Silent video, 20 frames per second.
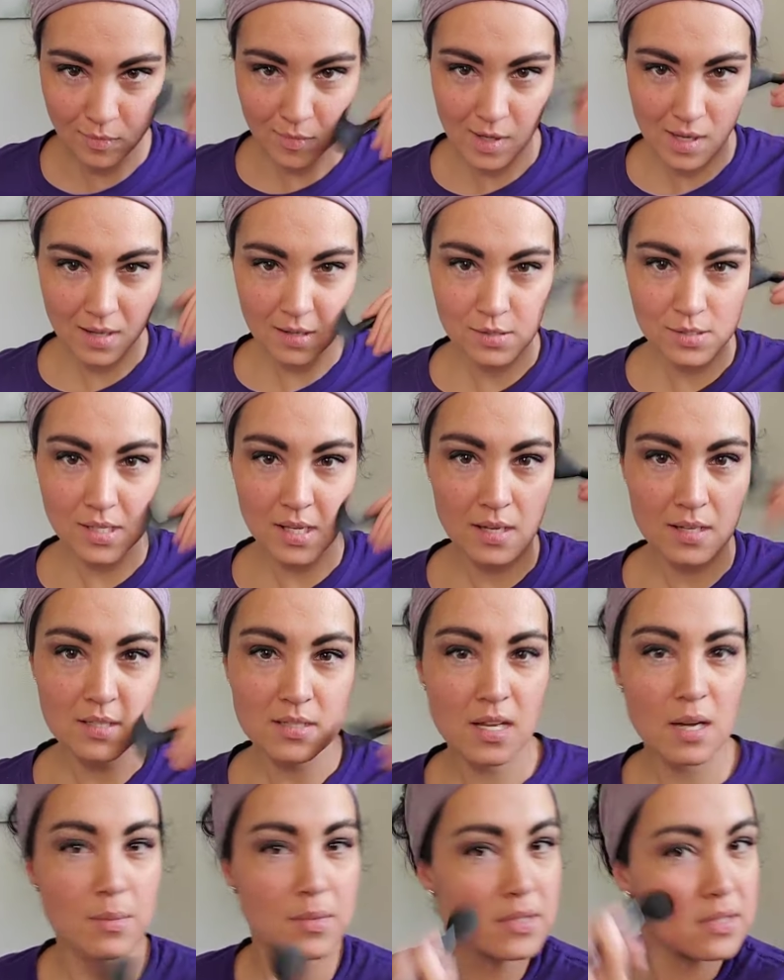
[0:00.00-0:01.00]
how's that
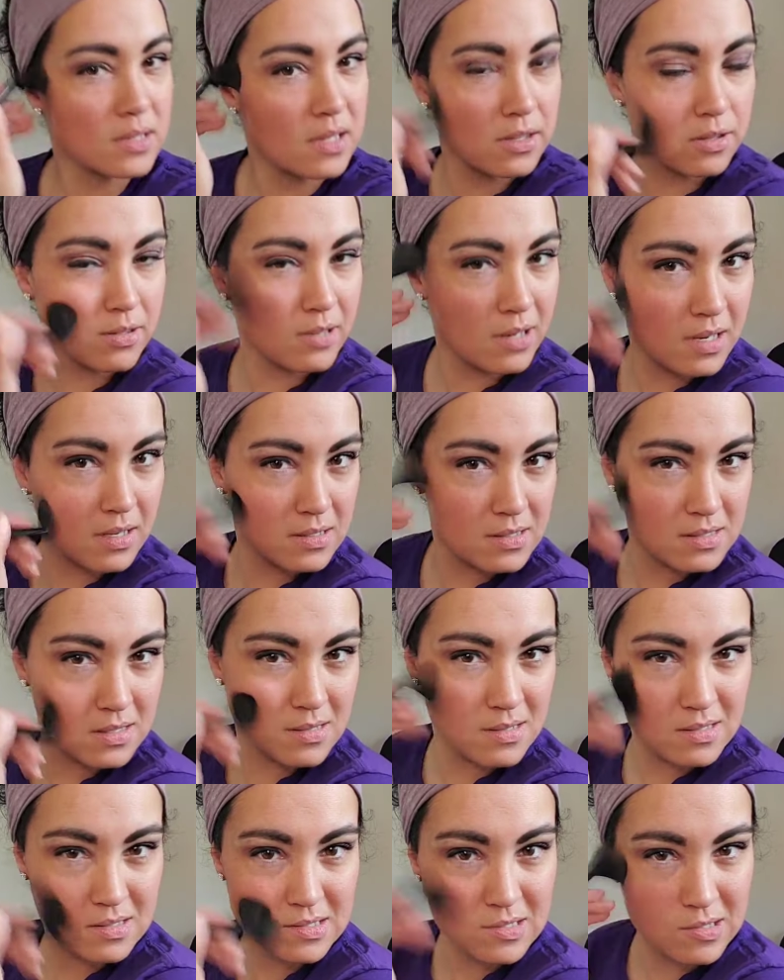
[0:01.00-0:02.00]
coming together, guys?
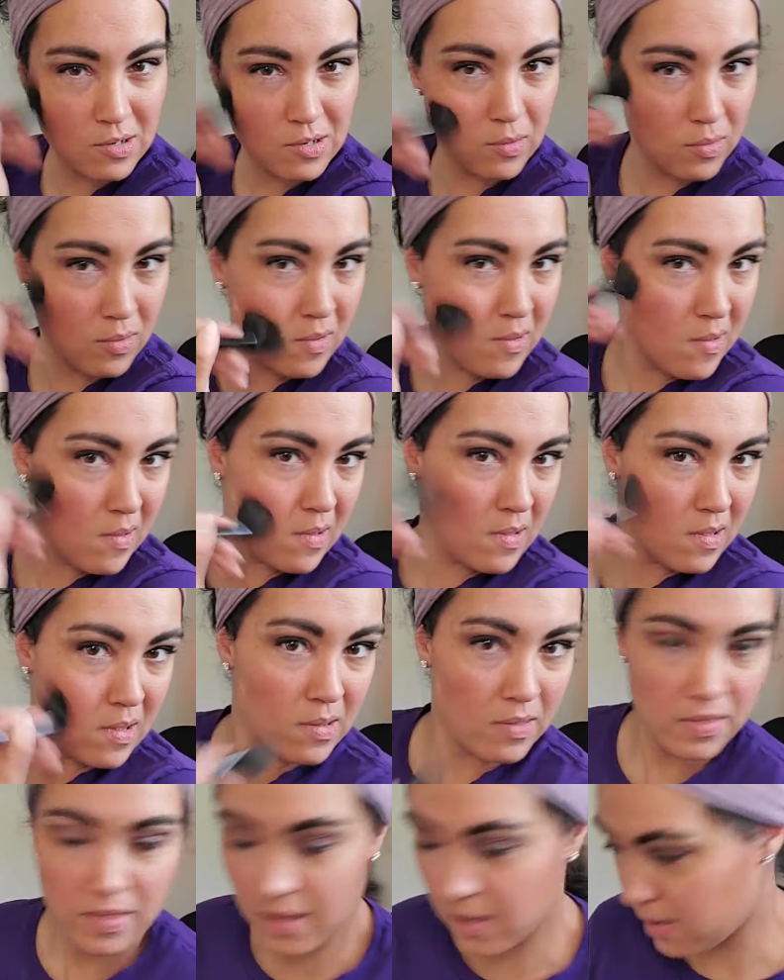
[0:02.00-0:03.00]
So
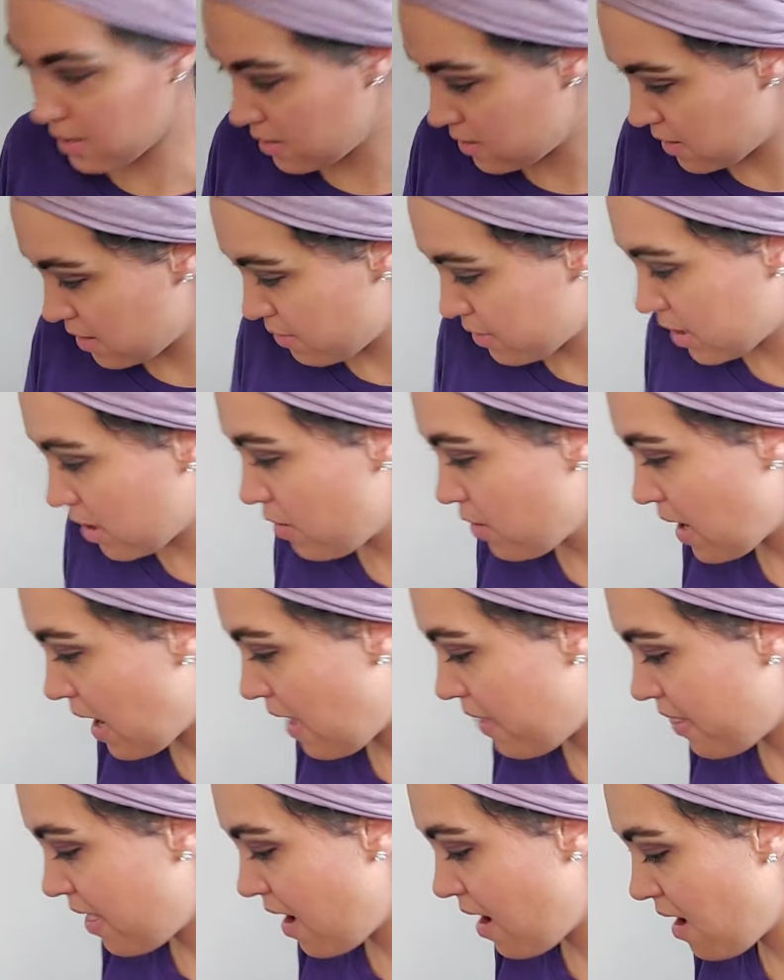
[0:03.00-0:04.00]
that, there we go.
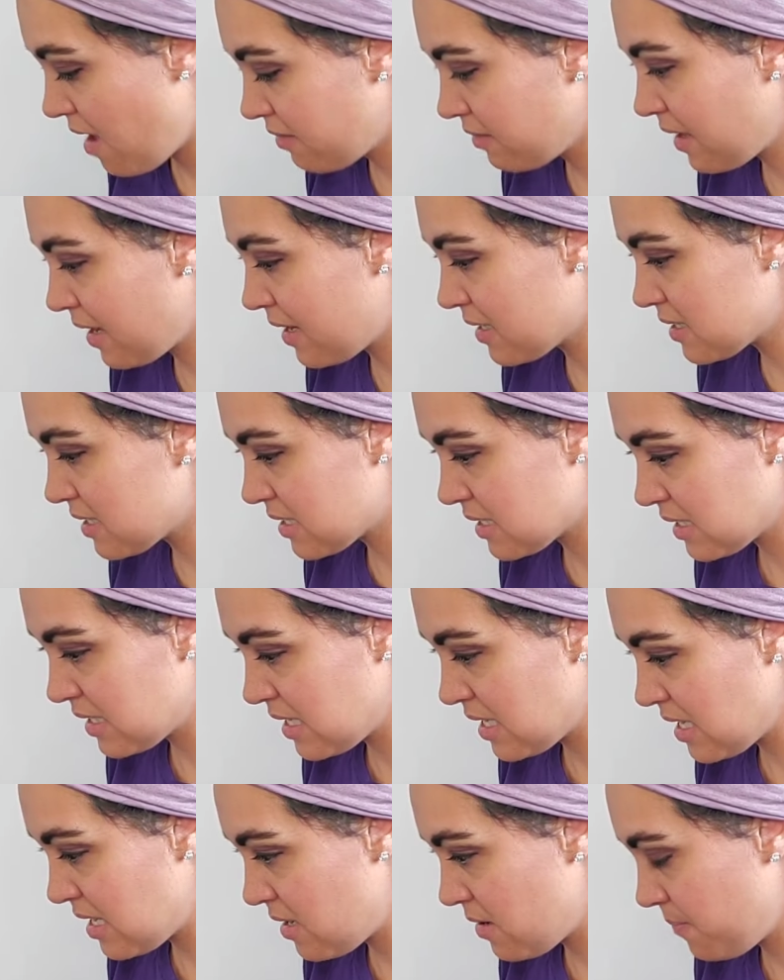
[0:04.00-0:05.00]
And then
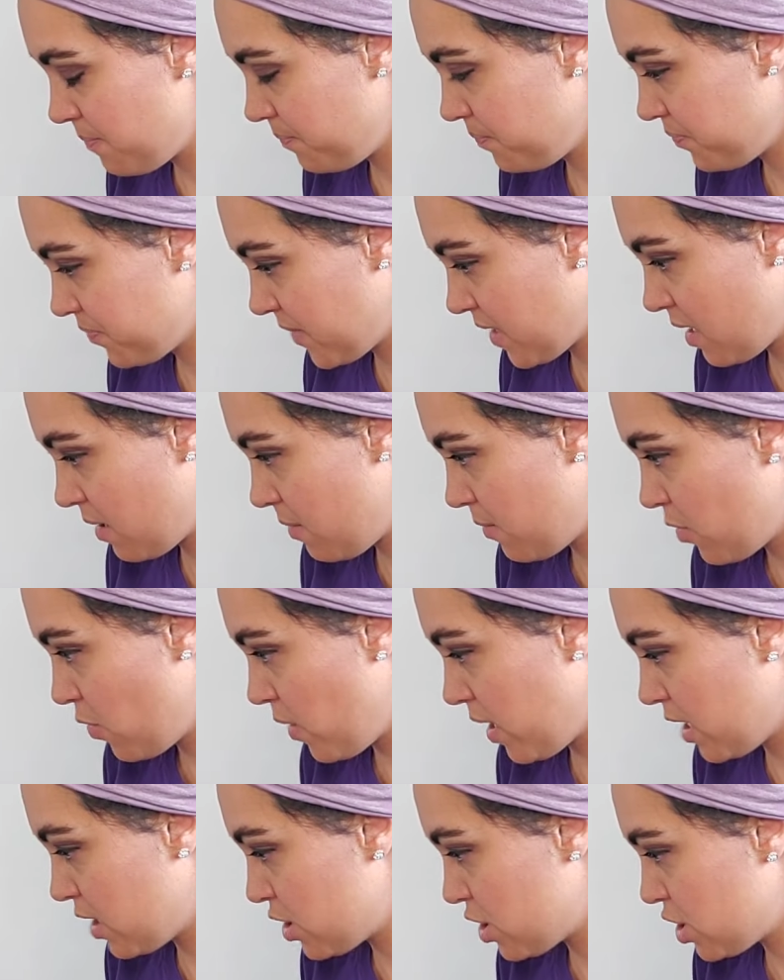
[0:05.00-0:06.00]
lastly, I'm
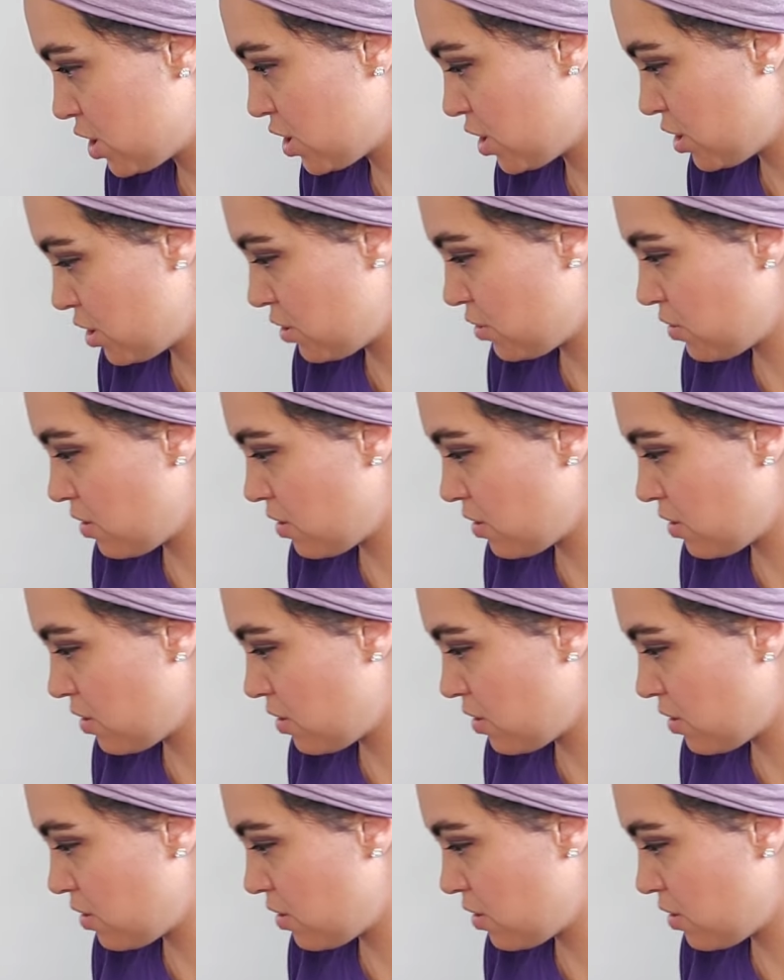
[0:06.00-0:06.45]
going to